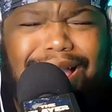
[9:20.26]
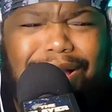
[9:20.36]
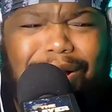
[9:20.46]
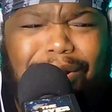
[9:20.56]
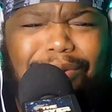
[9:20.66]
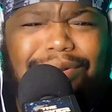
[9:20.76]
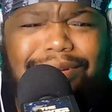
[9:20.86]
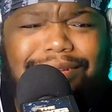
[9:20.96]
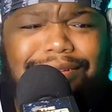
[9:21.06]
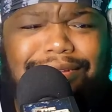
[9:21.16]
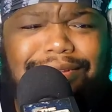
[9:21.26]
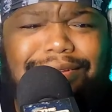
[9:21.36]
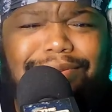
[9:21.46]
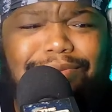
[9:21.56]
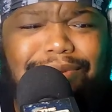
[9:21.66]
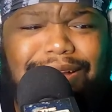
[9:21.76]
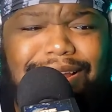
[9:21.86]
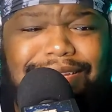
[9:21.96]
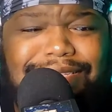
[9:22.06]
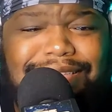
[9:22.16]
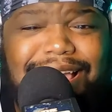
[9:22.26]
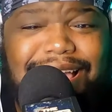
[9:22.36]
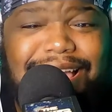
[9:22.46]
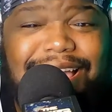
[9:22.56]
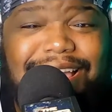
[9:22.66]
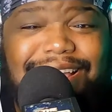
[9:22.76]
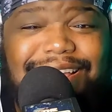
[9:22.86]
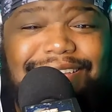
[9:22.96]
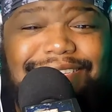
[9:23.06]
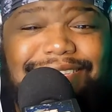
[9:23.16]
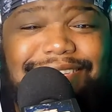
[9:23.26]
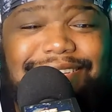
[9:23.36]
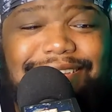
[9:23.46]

No. What is this?